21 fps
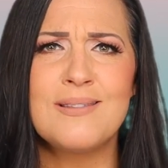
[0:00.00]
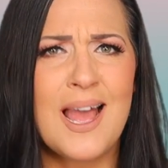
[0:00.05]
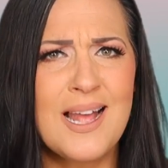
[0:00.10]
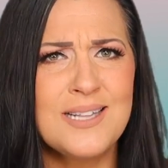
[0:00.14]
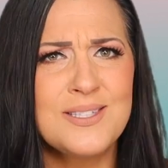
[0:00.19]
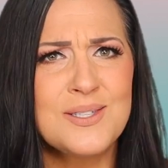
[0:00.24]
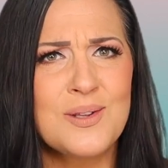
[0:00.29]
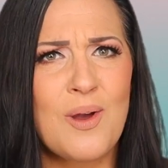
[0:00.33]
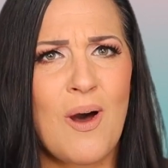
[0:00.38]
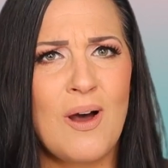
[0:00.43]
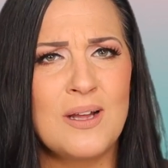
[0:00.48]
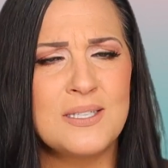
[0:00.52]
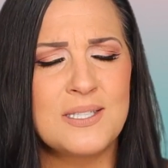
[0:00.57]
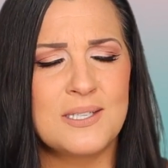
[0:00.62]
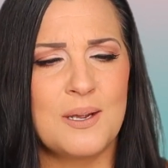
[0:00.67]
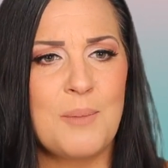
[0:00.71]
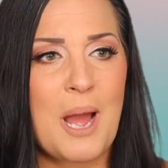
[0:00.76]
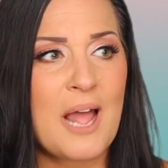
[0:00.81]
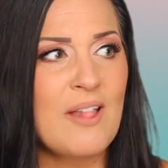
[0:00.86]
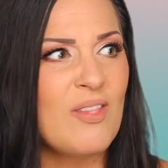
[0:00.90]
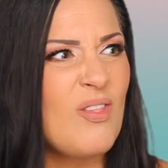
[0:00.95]
That's
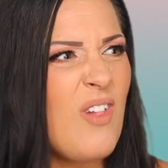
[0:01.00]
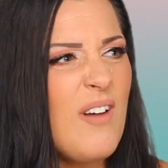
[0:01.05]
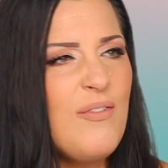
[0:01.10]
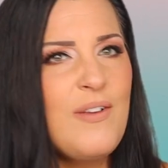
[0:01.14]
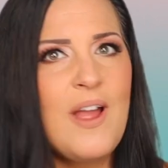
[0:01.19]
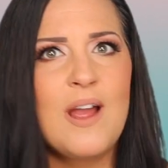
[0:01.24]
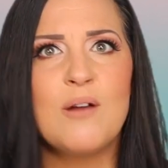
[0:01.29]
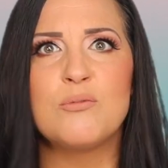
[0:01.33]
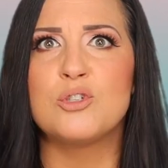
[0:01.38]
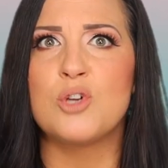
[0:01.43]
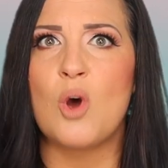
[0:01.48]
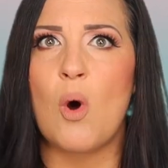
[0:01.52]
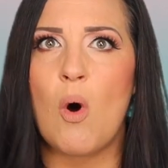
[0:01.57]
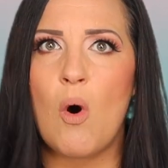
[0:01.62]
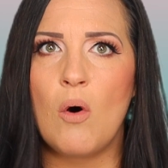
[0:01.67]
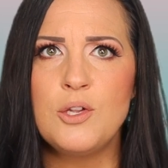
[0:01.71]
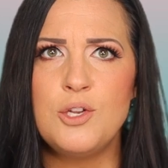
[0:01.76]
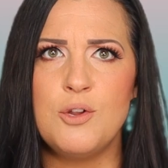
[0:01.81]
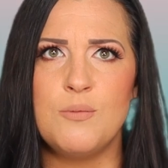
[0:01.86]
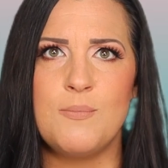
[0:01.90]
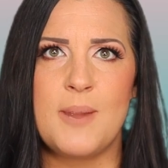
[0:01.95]
awesome. I love how
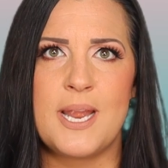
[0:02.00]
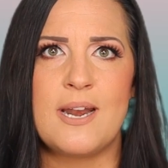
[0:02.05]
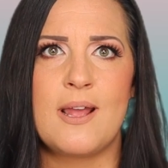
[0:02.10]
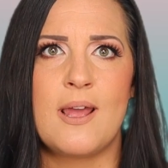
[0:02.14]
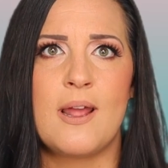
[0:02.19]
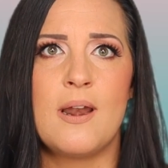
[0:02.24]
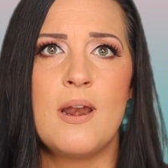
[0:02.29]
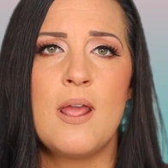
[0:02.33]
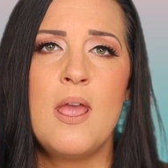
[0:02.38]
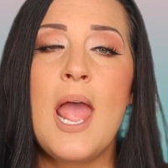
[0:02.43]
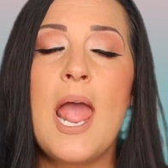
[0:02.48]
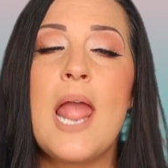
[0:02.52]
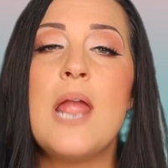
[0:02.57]
tall you made it.